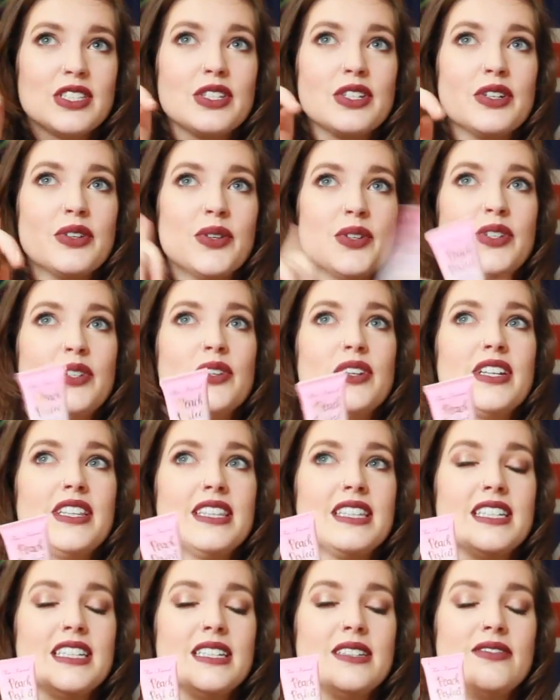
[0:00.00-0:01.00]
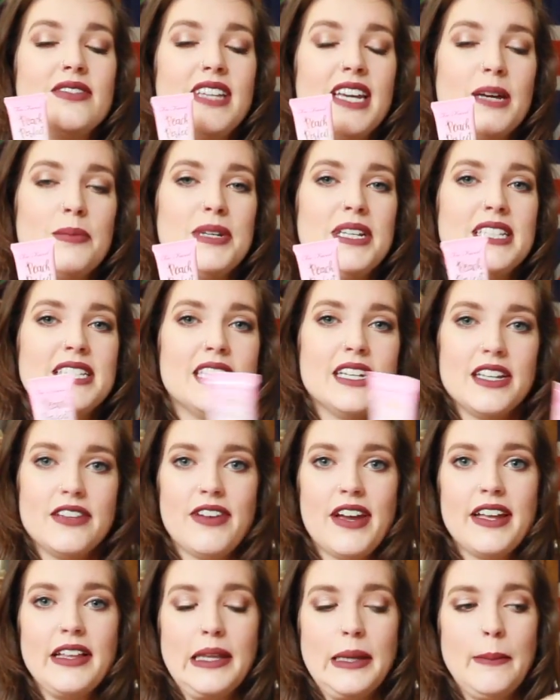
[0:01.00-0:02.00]
So during the VIB sale, I
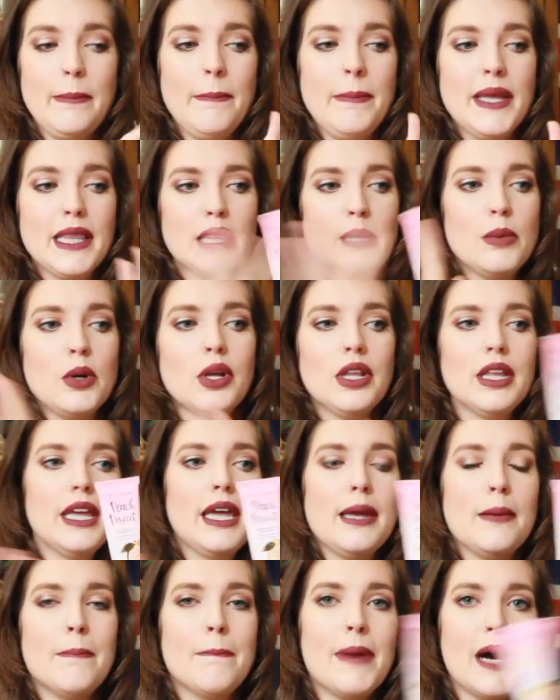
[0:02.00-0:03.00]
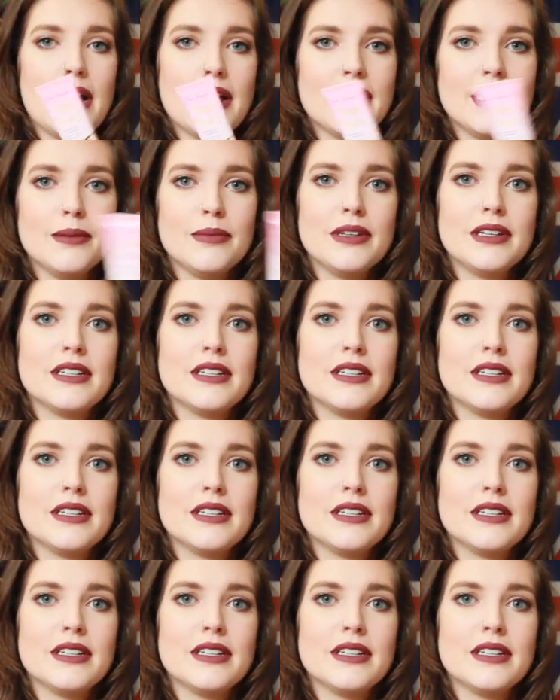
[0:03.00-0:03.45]
finally bit the bullet and bought it,